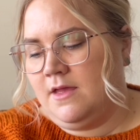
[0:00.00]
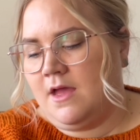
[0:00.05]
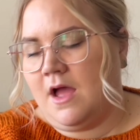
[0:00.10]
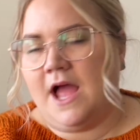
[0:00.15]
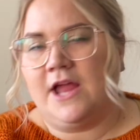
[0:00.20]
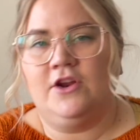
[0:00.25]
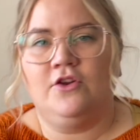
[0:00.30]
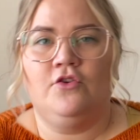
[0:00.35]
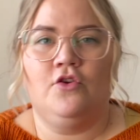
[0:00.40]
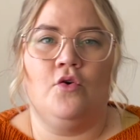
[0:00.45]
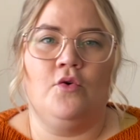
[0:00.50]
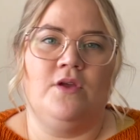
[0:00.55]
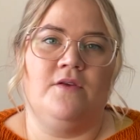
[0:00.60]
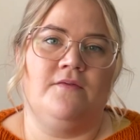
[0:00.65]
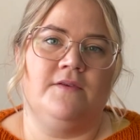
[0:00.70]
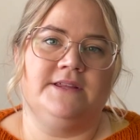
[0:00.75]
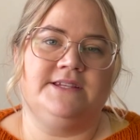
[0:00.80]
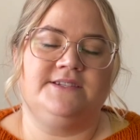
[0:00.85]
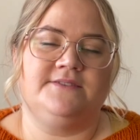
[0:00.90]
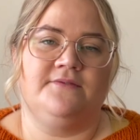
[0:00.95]
I don't know
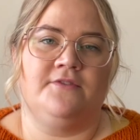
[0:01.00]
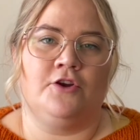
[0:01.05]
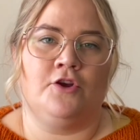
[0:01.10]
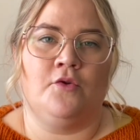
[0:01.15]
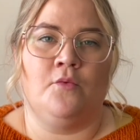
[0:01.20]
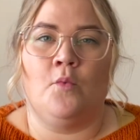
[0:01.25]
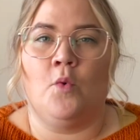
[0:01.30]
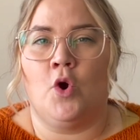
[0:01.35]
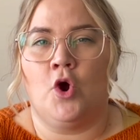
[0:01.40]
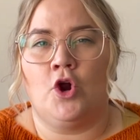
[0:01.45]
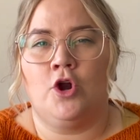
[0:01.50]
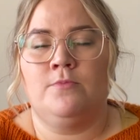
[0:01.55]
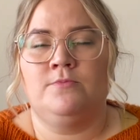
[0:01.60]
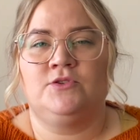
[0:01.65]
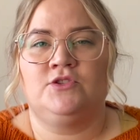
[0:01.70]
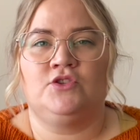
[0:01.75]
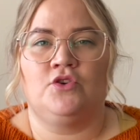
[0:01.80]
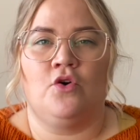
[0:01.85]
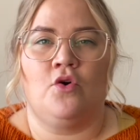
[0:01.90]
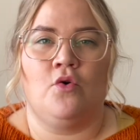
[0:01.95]
if it's very warm,
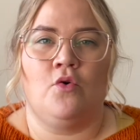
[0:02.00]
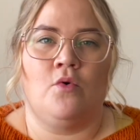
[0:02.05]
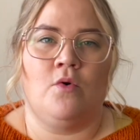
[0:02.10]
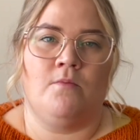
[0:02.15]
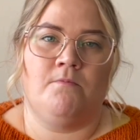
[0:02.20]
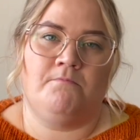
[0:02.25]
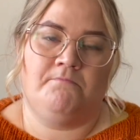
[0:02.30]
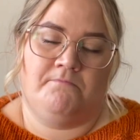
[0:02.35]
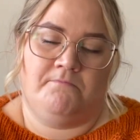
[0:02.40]
so